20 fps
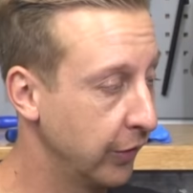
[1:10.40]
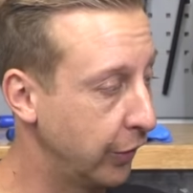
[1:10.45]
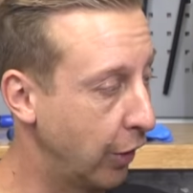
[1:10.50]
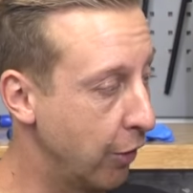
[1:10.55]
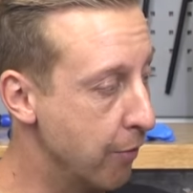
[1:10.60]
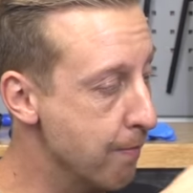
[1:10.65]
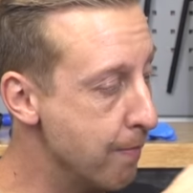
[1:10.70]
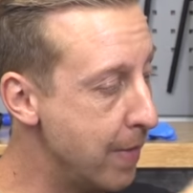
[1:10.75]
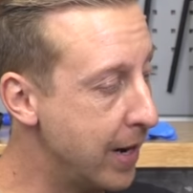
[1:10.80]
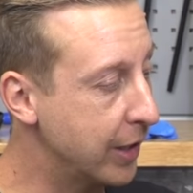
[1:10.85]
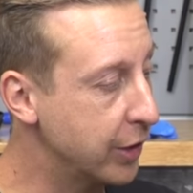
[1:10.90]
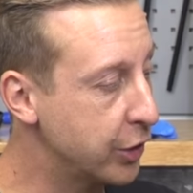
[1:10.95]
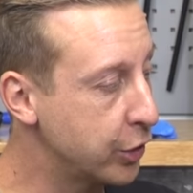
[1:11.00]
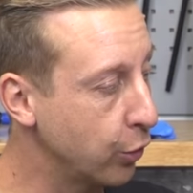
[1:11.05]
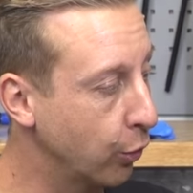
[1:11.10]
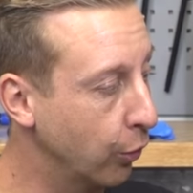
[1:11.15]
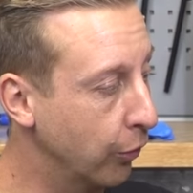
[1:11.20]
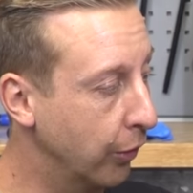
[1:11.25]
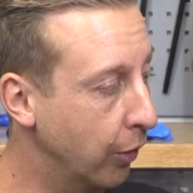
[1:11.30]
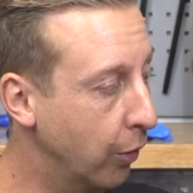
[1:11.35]
So make
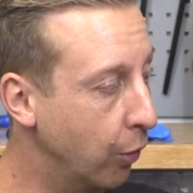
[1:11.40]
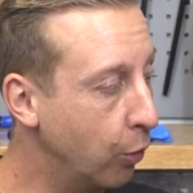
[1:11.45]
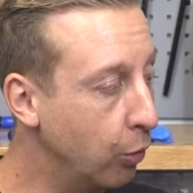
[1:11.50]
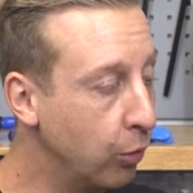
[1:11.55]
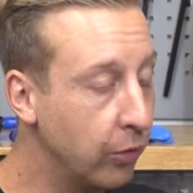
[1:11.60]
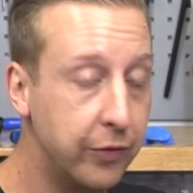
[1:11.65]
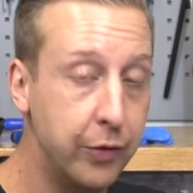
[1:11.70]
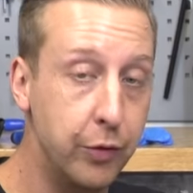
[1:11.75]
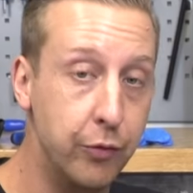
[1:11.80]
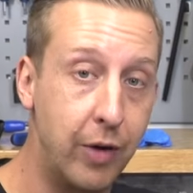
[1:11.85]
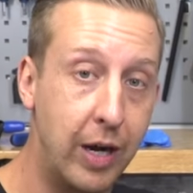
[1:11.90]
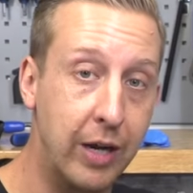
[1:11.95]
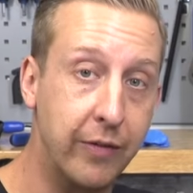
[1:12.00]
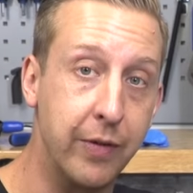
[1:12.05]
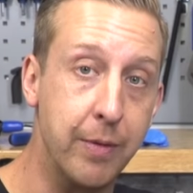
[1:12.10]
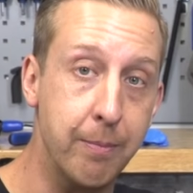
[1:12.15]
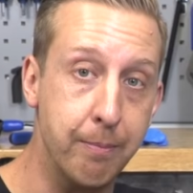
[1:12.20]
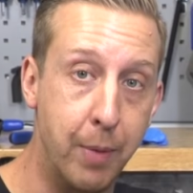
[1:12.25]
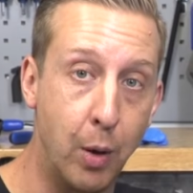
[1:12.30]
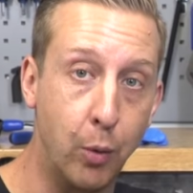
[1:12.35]
sure that all of the
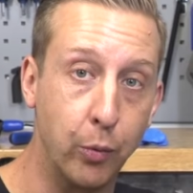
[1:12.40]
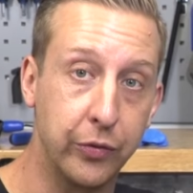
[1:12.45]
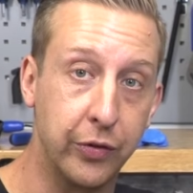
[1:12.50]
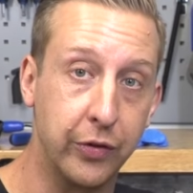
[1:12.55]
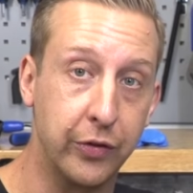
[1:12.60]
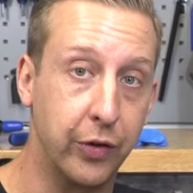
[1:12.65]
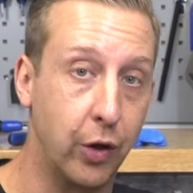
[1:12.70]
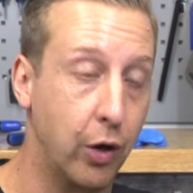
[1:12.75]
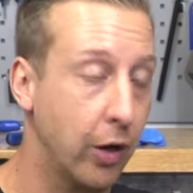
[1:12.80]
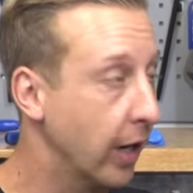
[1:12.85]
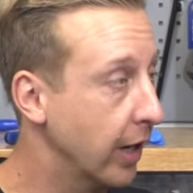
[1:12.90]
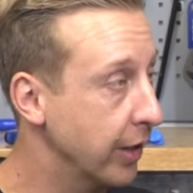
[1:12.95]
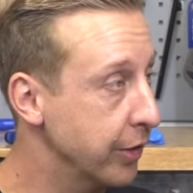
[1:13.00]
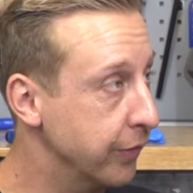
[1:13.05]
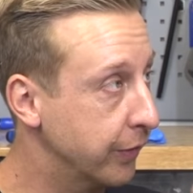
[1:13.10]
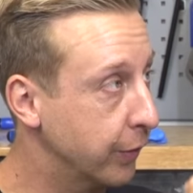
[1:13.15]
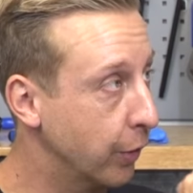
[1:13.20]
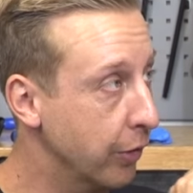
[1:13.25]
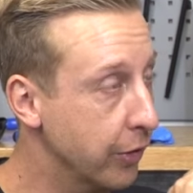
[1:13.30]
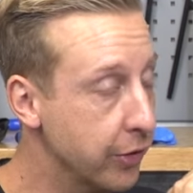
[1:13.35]
relevant bolts are tight and
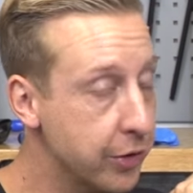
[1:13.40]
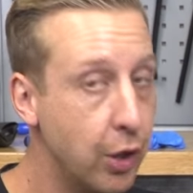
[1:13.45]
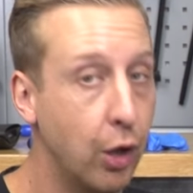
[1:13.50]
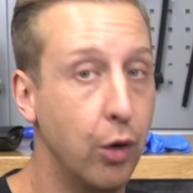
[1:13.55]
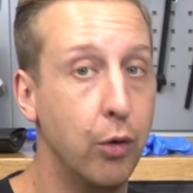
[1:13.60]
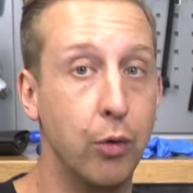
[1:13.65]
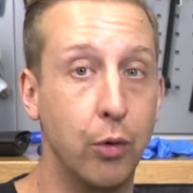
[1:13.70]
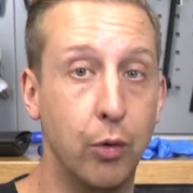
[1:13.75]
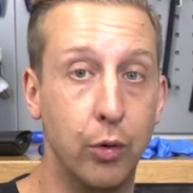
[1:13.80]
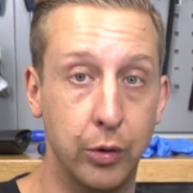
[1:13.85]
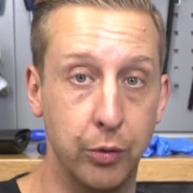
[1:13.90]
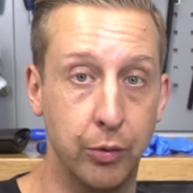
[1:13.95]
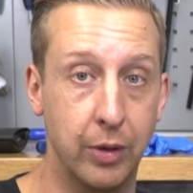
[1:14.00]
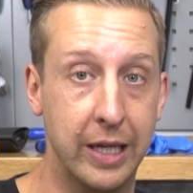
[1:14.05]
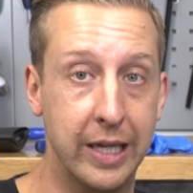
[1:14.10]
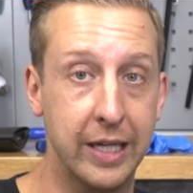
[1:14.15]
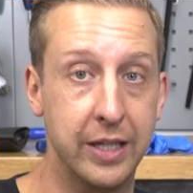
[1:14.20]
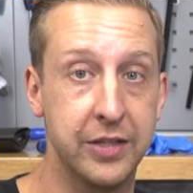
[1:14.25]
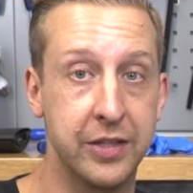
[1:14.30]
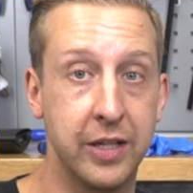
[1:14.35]
you've got no oil
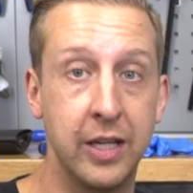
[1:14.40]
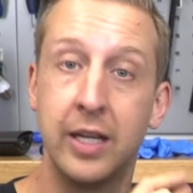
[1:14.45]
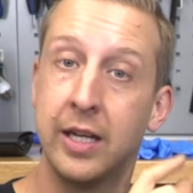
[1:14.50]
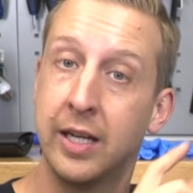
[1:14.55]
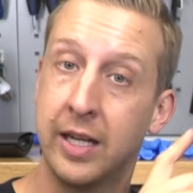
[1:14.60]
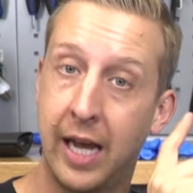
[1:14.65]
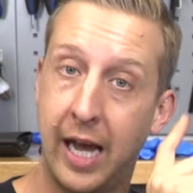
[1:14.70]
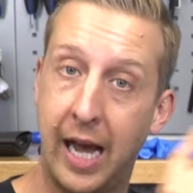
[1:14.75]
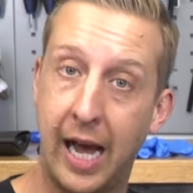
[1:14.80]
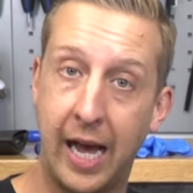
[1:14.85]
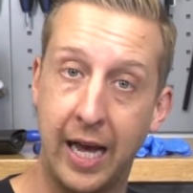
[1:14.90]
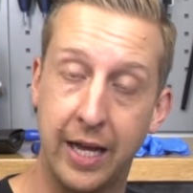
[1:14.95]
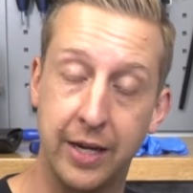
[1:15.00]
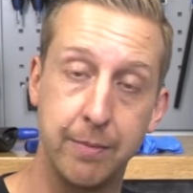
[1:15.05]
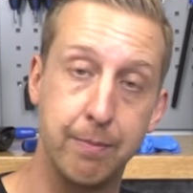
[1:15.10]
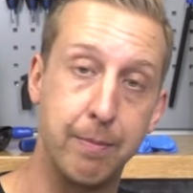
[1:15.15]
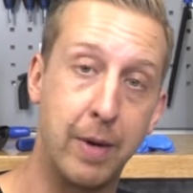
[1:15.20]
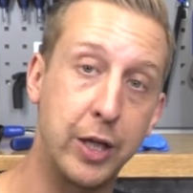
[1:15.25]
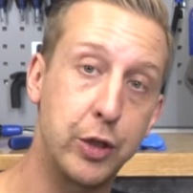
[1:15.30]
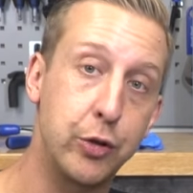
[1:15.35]
leaks
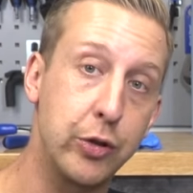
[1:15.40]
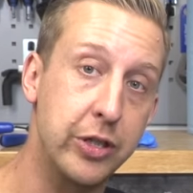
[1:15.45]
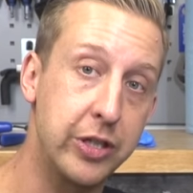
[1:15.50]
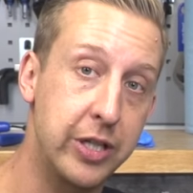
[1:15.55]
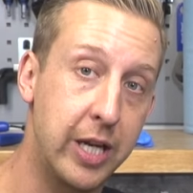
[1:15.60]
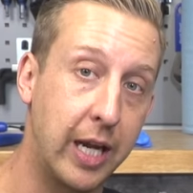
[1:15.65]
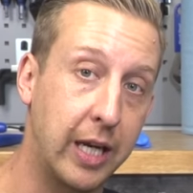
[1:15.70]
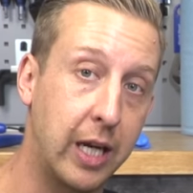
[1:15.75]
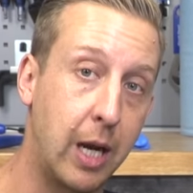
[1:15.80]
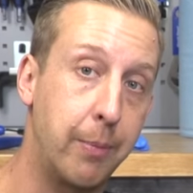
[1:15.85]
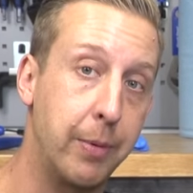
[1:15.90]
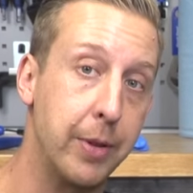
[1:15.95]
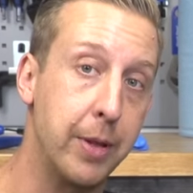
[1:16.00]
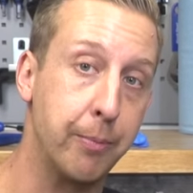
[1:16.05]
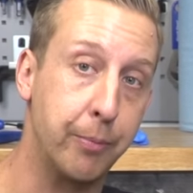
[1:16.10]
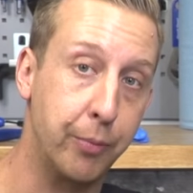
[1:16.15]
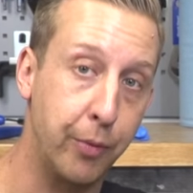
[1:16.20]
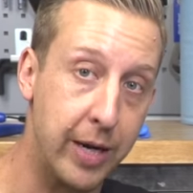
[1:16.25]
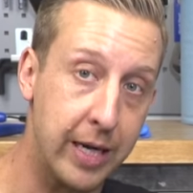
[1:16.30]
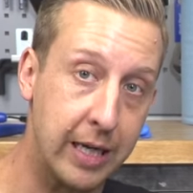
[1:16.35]
and make sure you check up at the
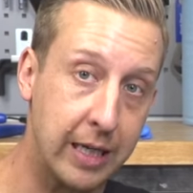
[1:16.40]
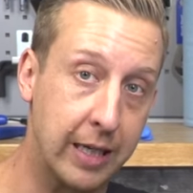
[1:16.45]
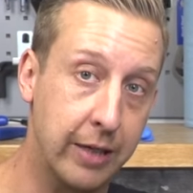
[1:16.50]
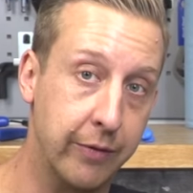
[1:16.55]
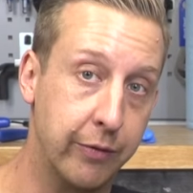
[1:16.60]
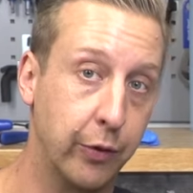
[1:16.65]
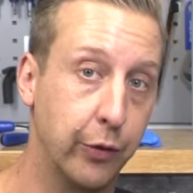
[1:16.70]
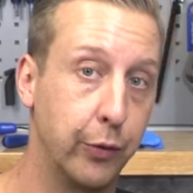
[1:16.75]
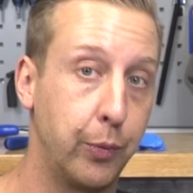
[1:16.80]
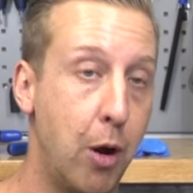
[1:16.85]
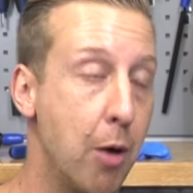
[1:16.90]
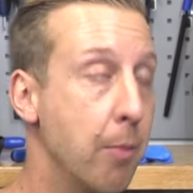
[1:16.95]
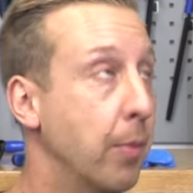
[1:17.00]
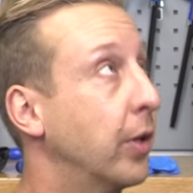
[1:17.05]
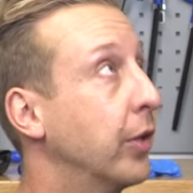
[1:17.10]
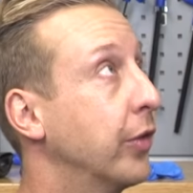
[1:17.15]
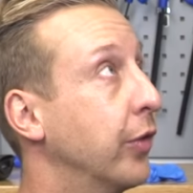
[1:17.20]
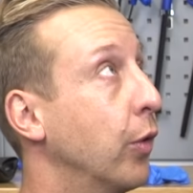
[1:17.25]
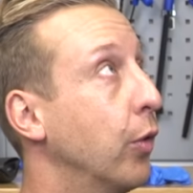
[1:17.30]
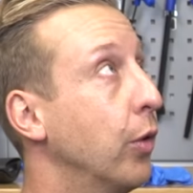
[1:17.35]
brake lever as well
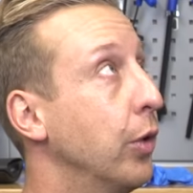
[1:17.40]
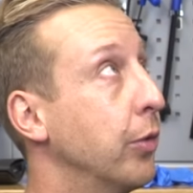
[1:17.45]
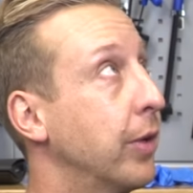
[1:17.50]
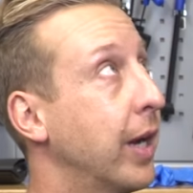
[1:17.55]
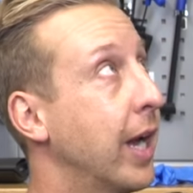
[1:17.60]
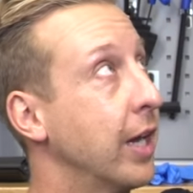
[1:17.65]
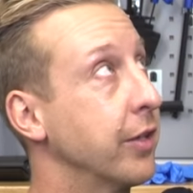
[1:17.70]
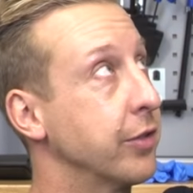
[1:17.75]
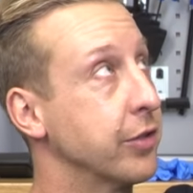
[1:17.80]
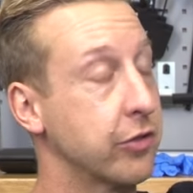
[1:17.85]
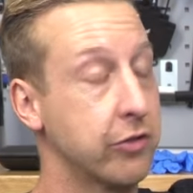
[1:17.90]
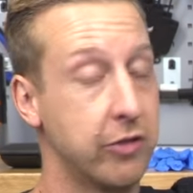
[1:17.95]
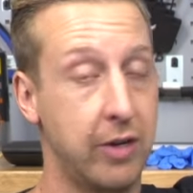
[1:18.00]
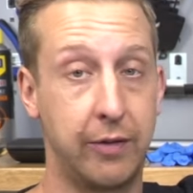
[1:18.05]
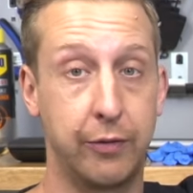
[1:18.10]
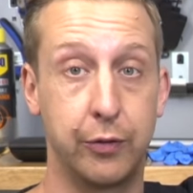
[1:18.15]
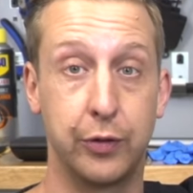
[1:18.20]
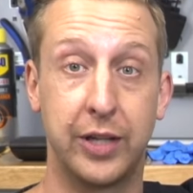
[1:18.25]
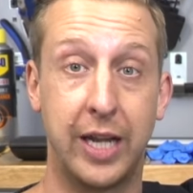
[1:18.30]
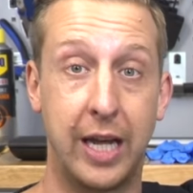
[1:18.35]
because the oil can just
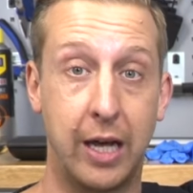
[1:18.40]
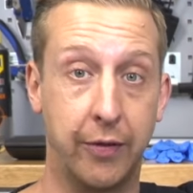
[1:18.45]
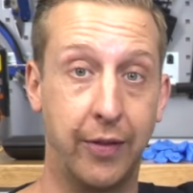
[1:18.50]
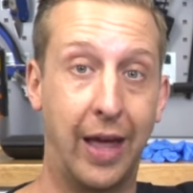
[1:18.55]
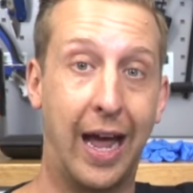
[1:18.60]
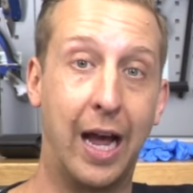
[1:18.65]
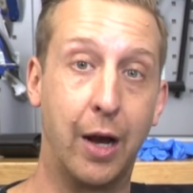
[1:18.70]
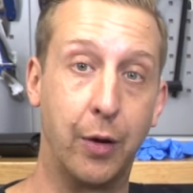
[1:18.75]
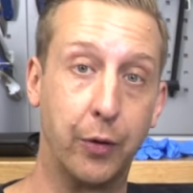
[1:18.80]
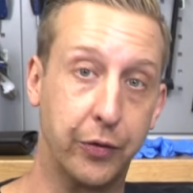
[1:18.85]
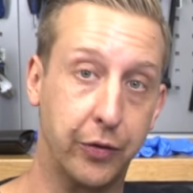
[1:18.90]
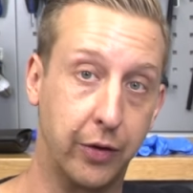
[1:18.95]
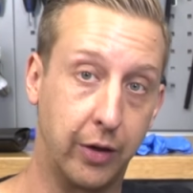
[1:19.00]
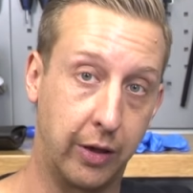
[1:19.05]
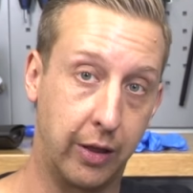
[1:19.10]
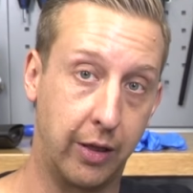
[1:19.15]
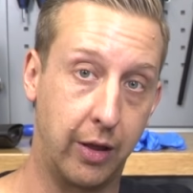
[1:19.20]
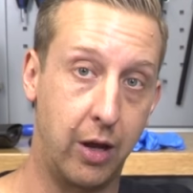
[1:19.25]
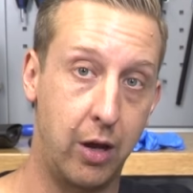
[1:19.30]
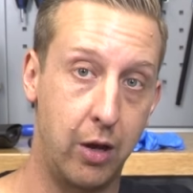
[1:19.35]
travel down the
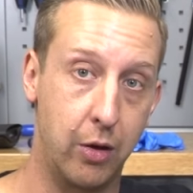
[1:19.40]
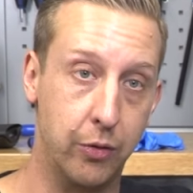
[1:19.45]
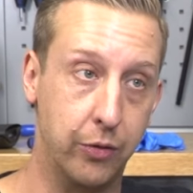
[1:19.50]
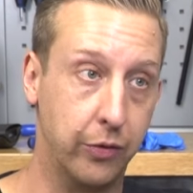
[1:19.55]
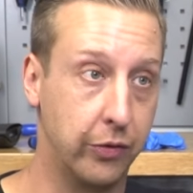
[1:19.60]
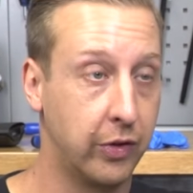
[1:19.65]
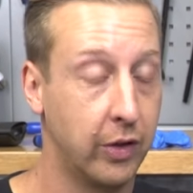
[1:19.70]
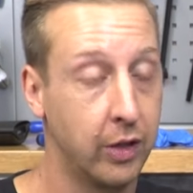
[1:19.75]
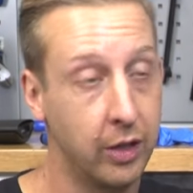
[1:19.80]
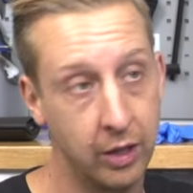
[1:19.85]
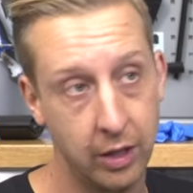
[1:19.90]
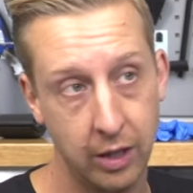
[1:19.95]
outside of the hose.